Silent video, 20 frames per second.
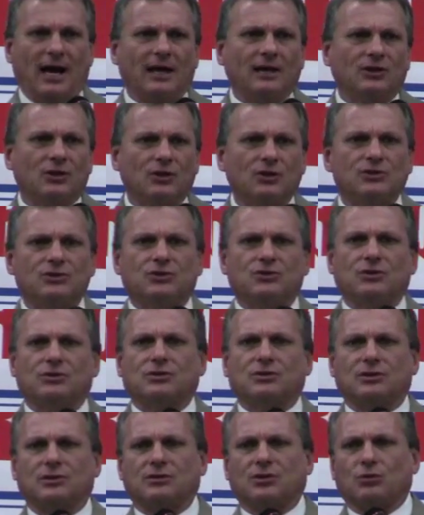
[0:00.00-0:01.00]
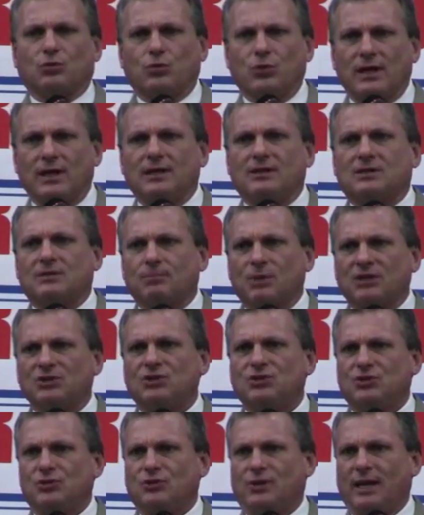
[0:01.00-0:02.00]
I encourage you to read as much
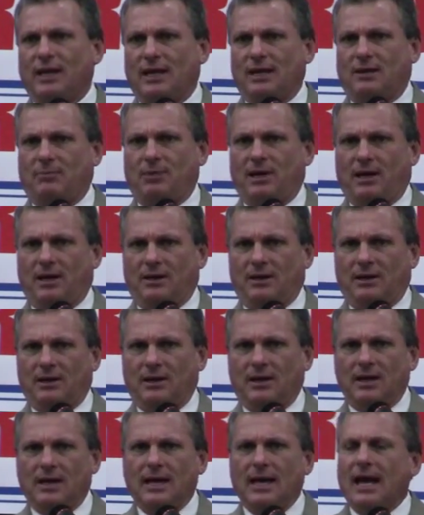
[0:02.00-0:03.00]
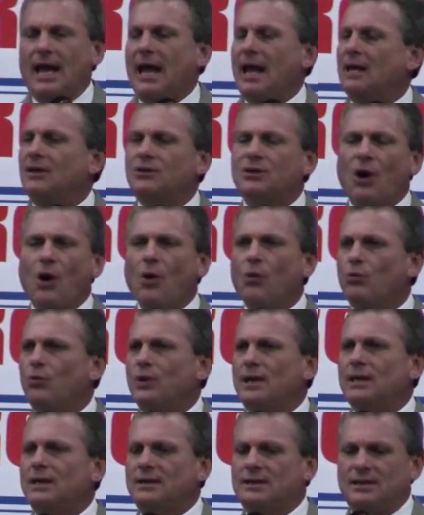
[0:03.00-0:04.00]
as you can about it. And
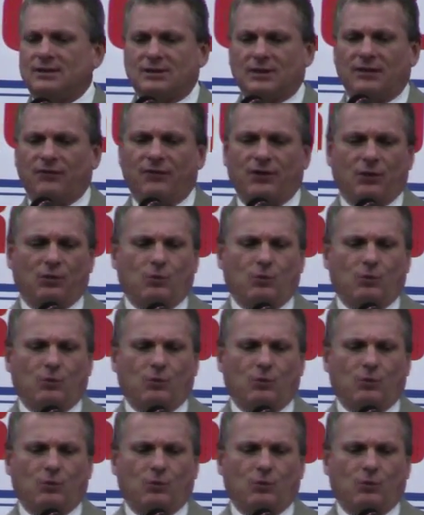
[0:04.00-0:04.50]
don't read it as if